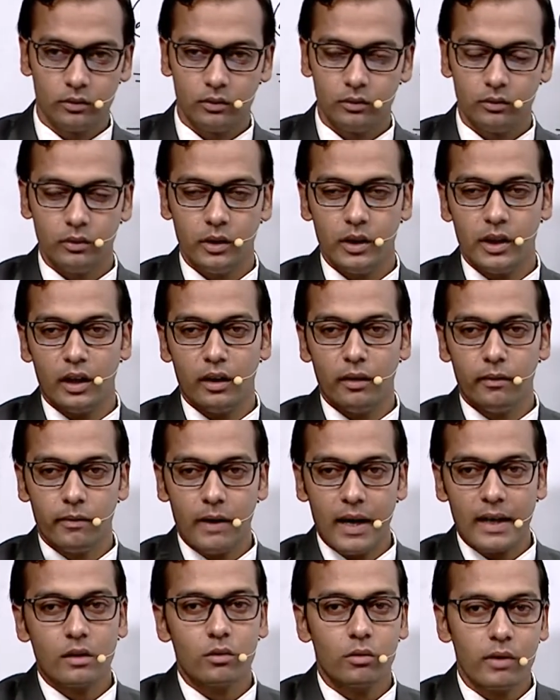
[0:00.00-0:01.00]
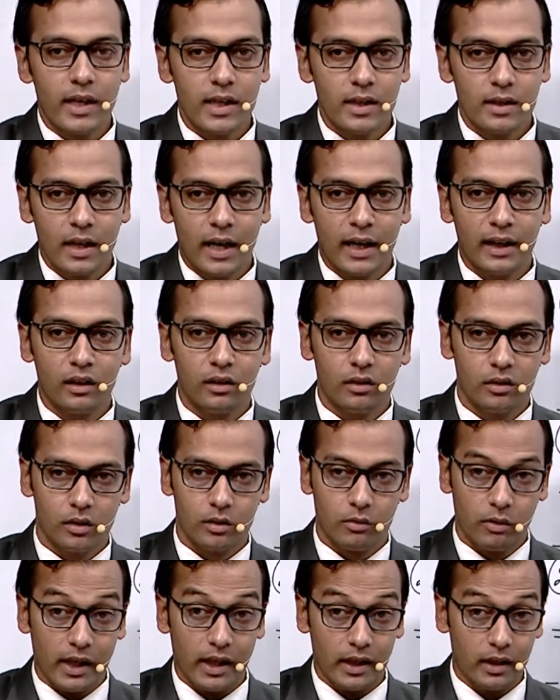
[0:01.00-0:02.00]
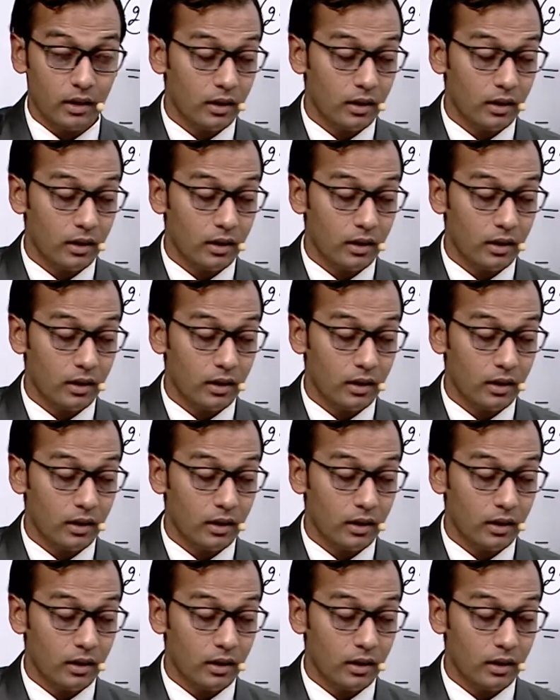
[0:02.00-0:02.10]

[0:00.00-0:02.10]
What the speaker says: We can factorize and try.